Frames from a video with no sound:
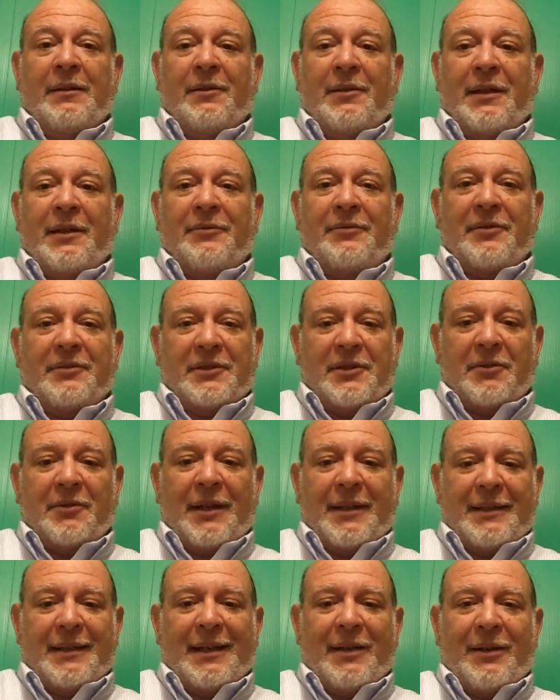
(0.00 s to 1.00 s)
Okay, so
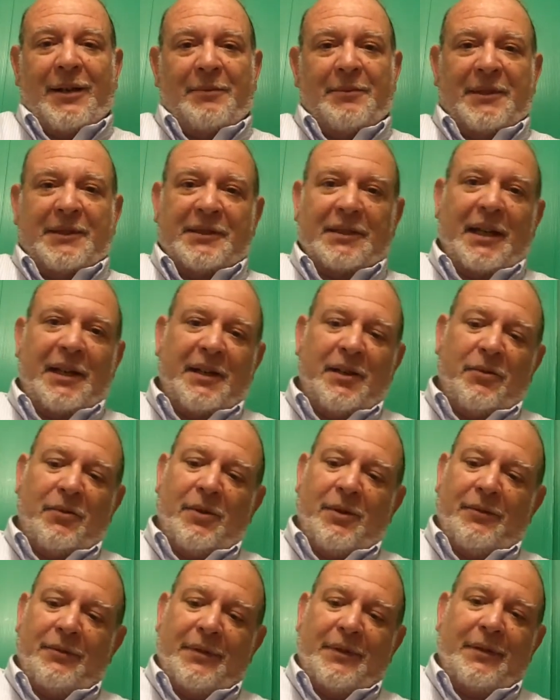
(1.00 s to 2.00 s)
right now I'll be signing
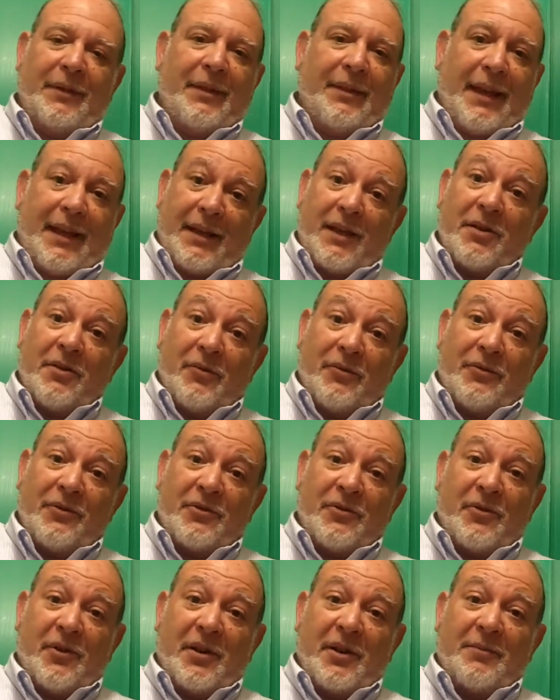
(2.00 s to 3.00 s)
off and thanking you
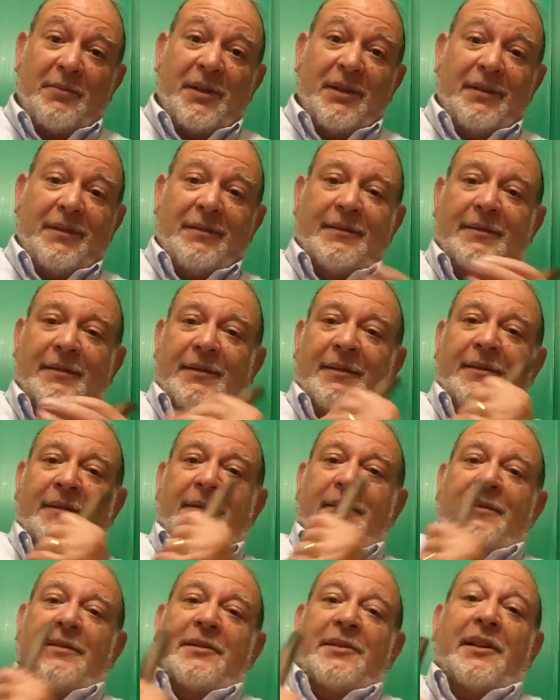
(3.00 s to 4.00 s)
for joining me.
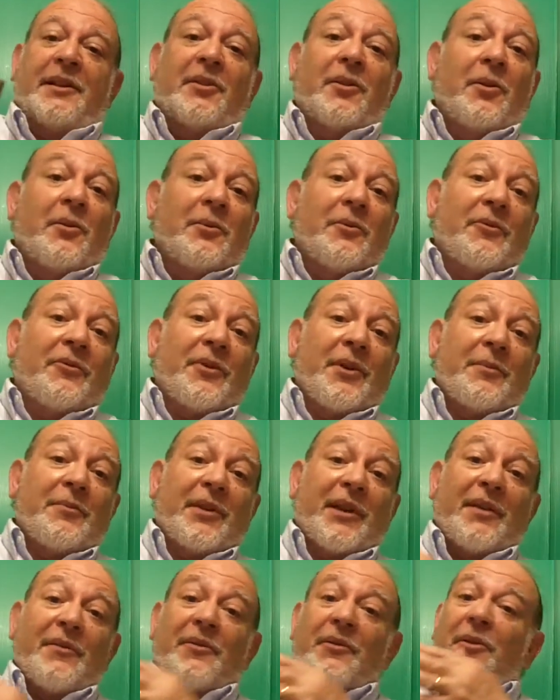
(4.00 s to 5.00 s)
Shalom
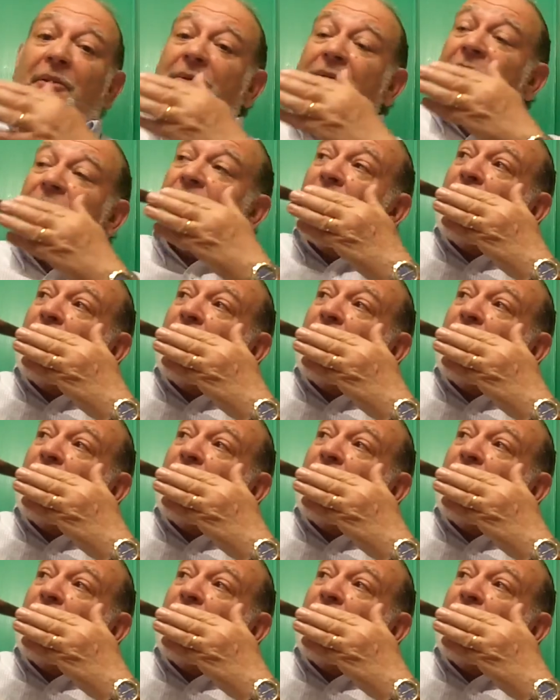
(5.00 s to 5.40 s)
from Hebron.